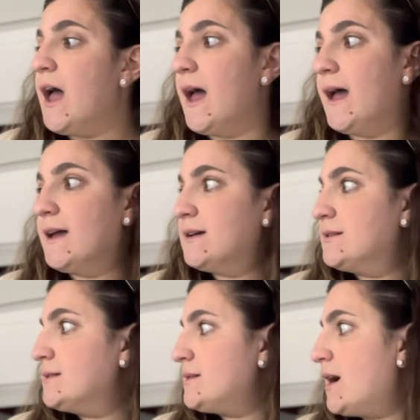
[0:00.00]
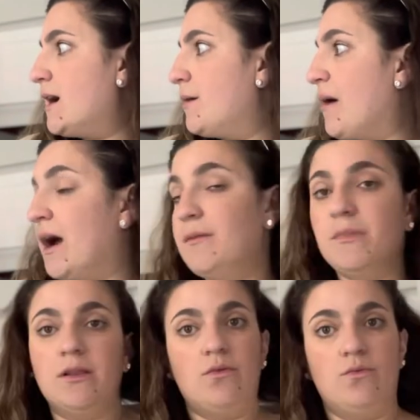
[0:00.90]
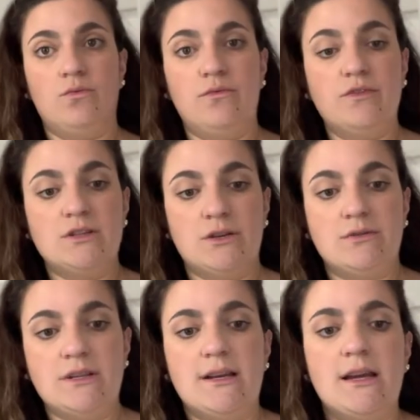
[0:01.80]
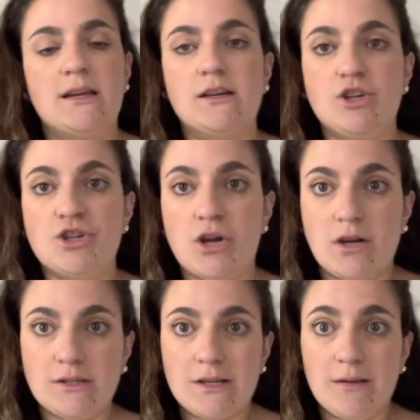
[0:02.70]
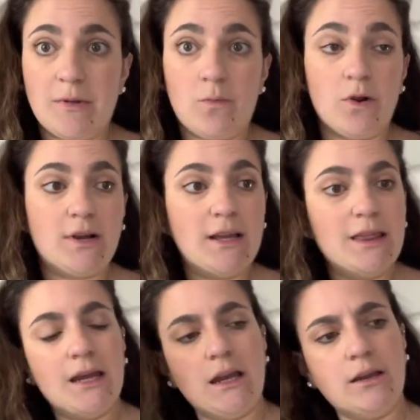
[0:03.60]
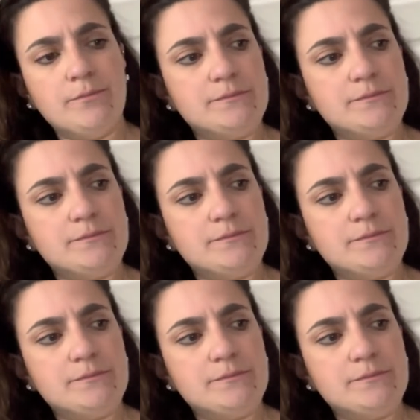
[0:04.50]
and um, I'm alone for dinner tonight because Sean's gonna be working late